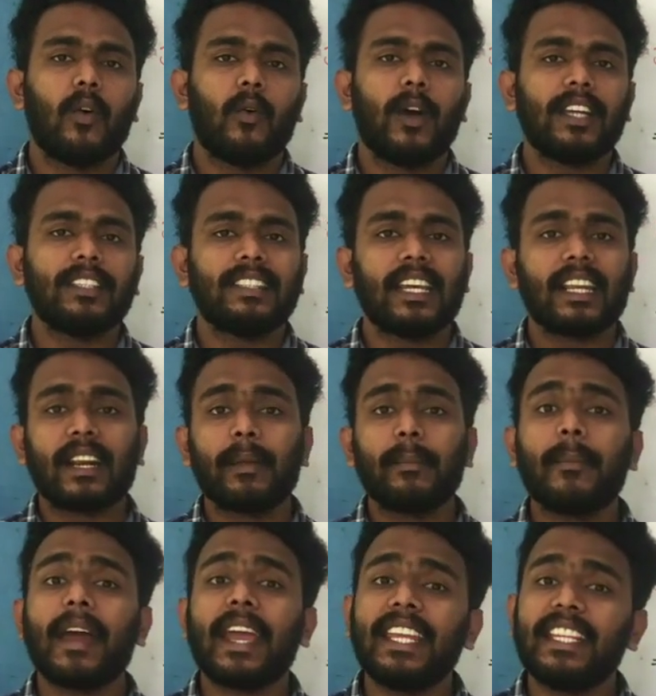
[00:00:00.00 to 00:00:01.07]
was the
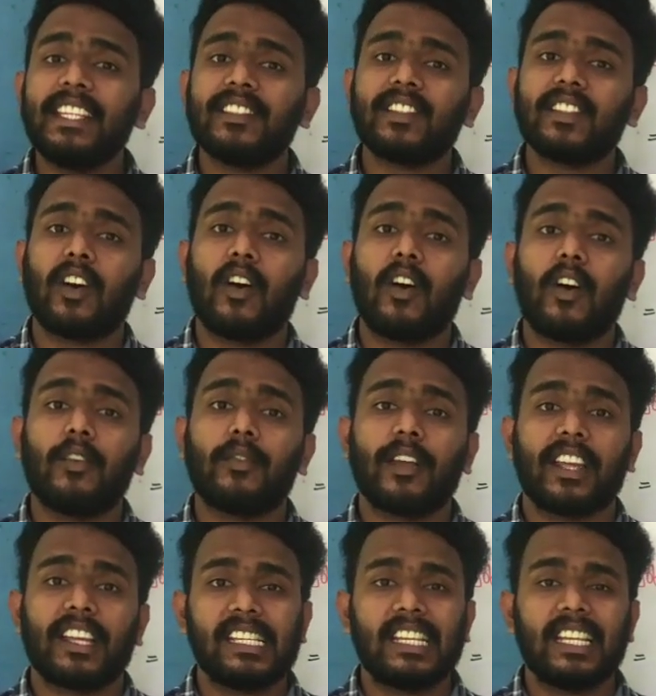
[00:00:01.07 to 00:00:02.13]
remains of
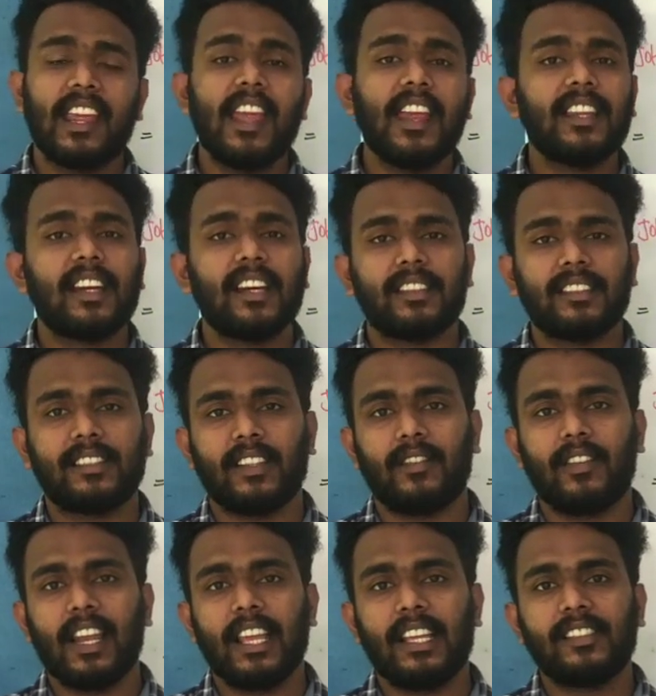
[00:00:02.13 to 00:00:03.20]
a great
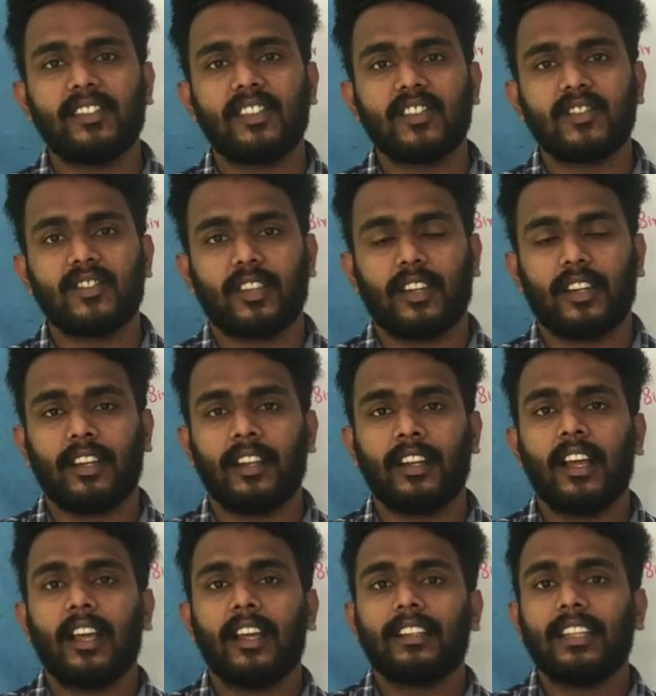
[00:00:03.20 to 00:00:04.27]
civilization